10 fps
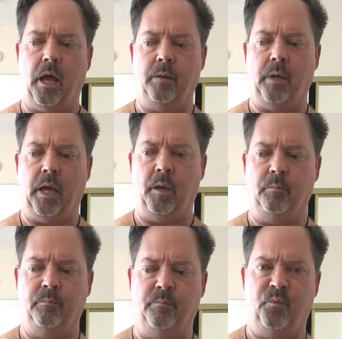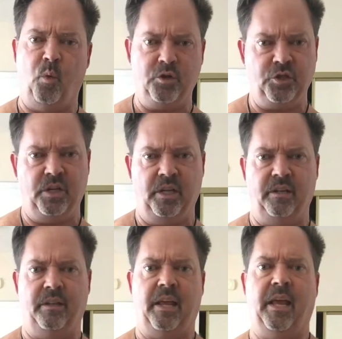I'm
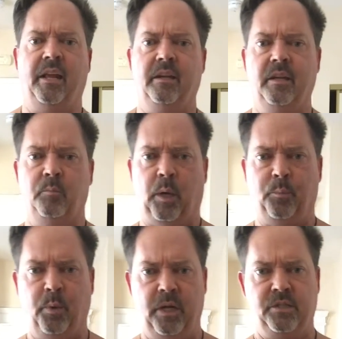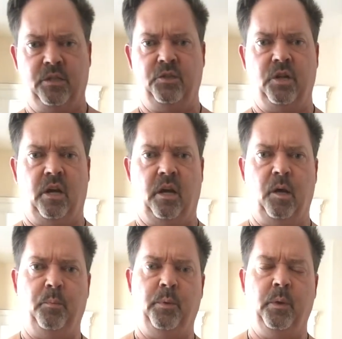fortunate that in my present
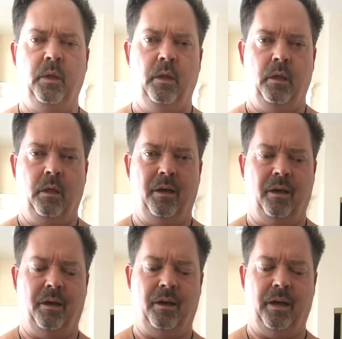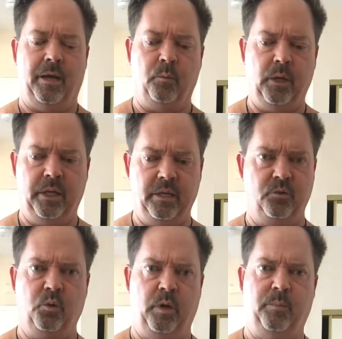job, I really
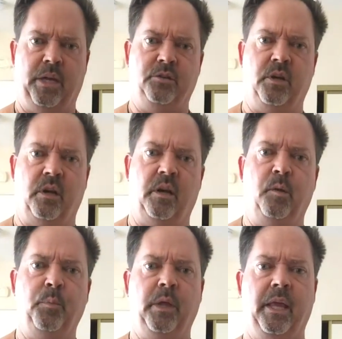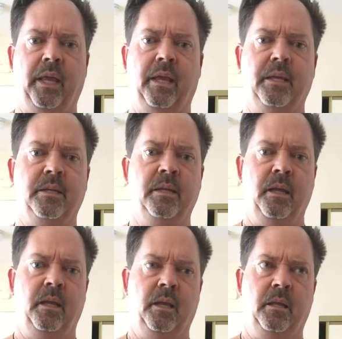enjoy my job, and
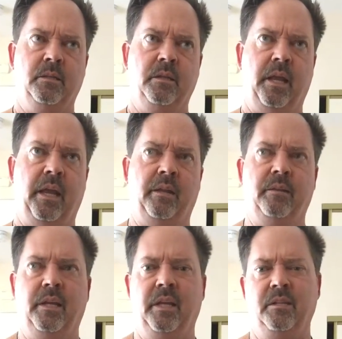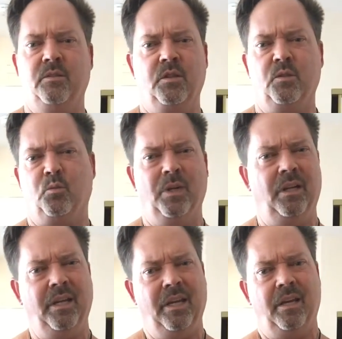things just
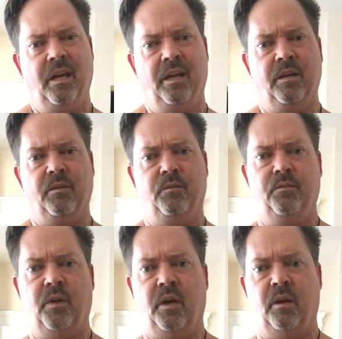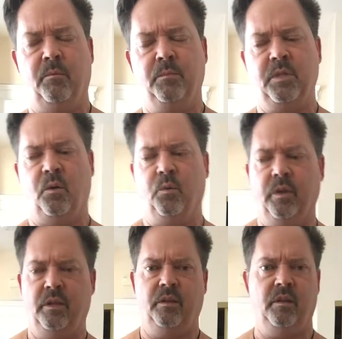really kind of don't
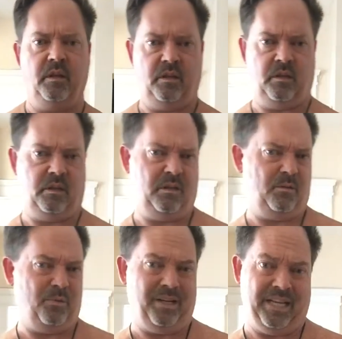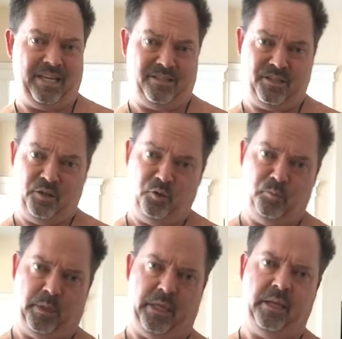really get to
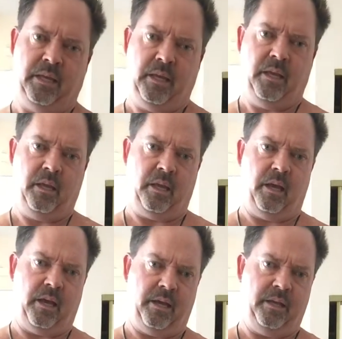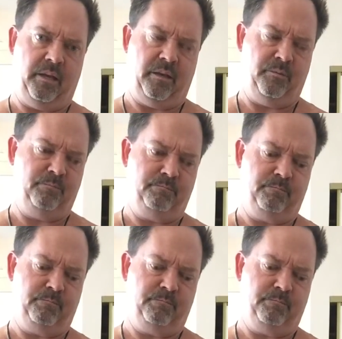me. I